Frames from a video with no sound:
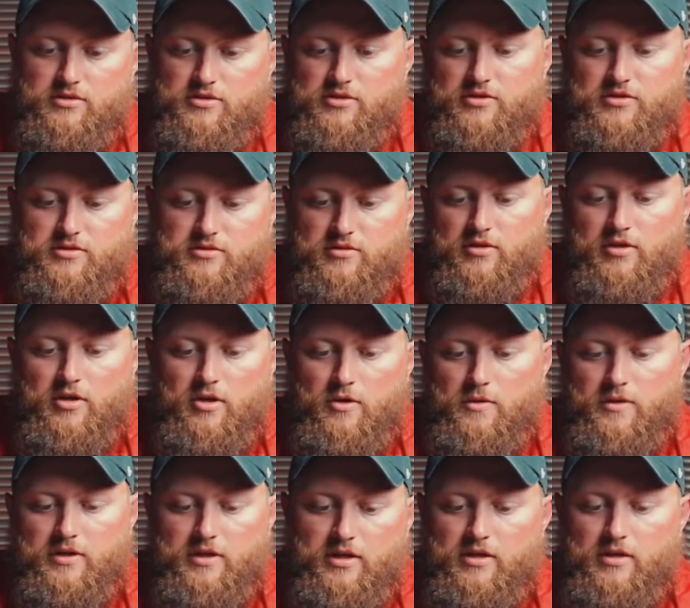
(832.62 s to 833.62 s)
just
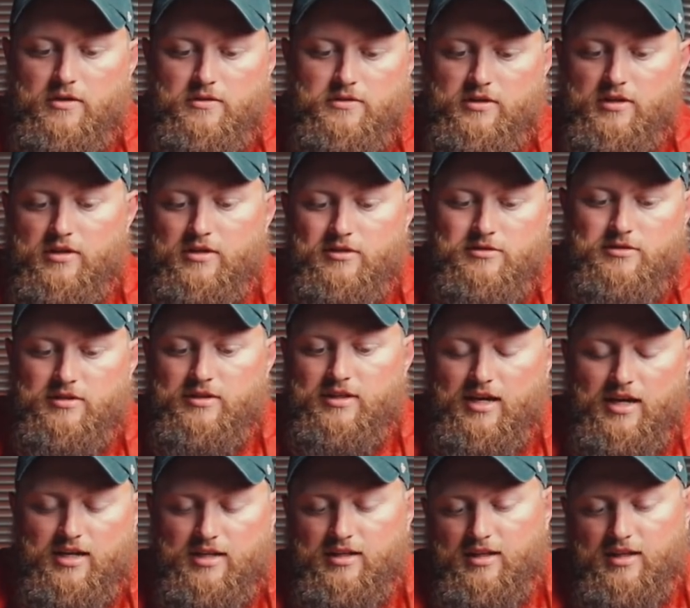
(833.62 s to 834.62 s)
going and going,
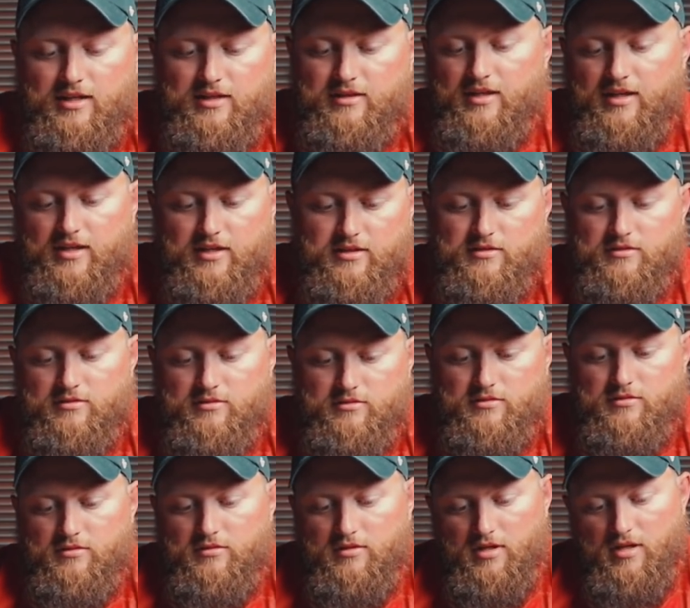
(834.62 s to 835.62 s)
kind of like that
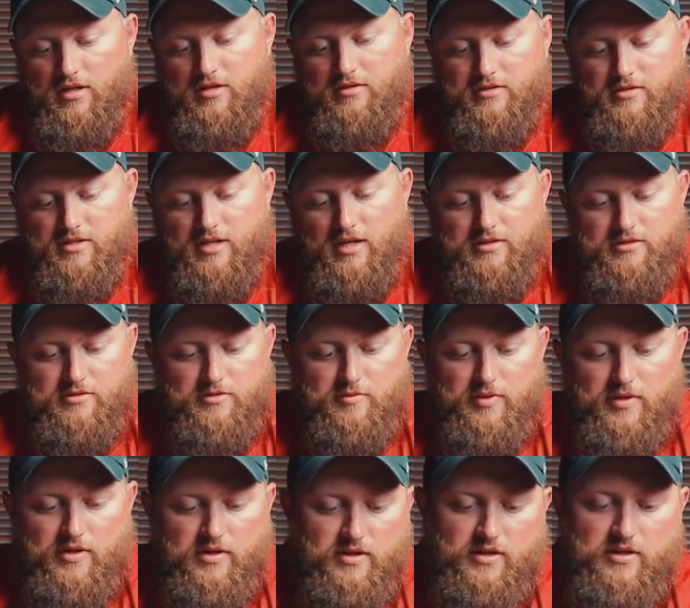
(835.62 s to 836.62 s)
Energizer
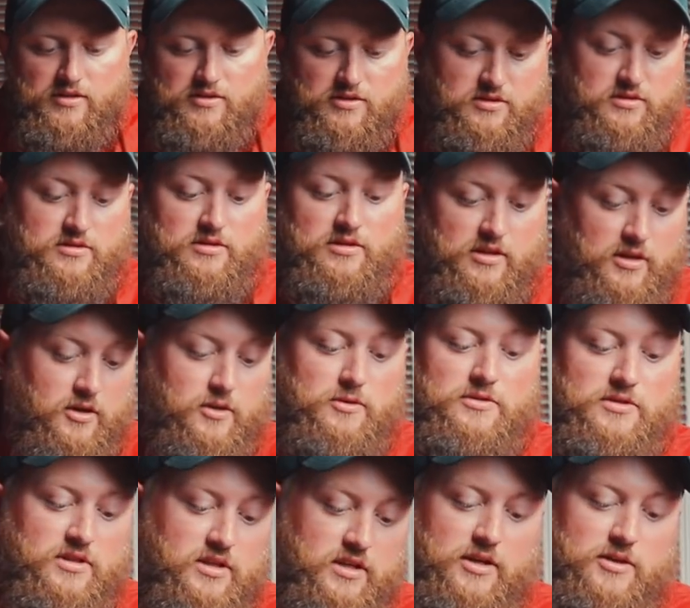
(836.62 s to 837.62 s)
bunny. It just
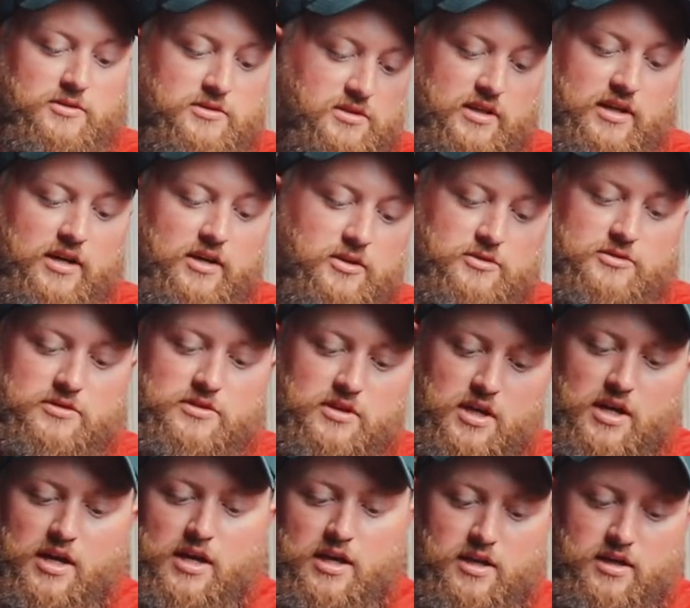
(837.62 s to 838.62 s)
goes and goes.
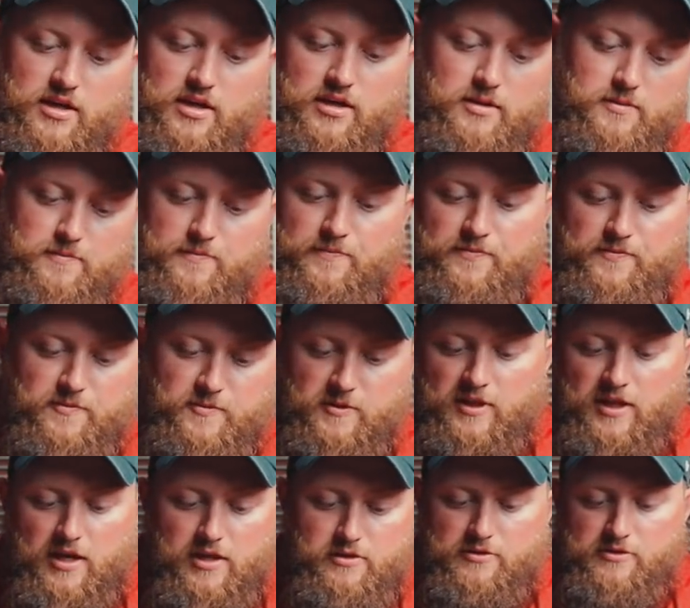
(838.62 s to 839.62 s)

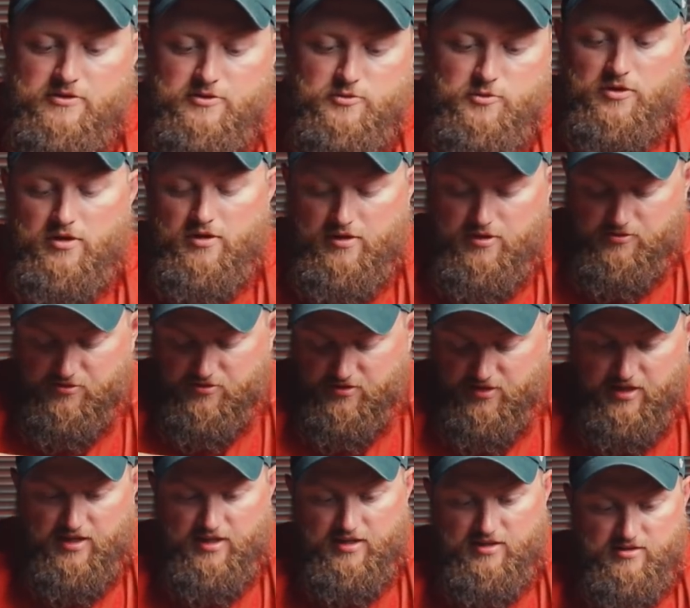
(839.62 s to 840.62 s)
Leather is one of those
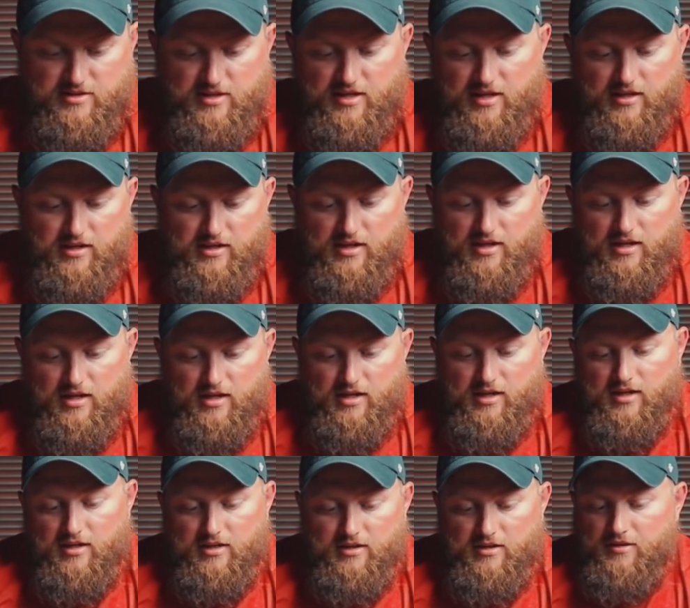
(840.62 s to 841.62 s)
things that,
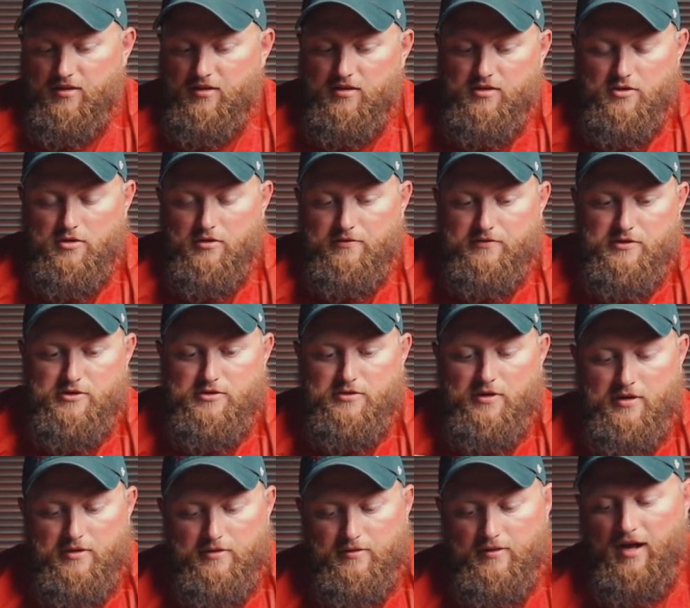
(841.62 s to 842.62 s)
you know, if you
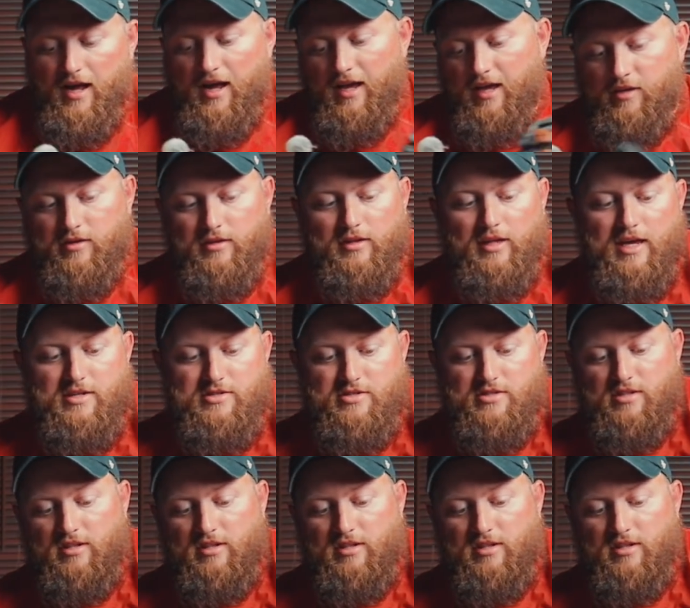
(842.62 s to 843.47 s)
treat it right, it'll last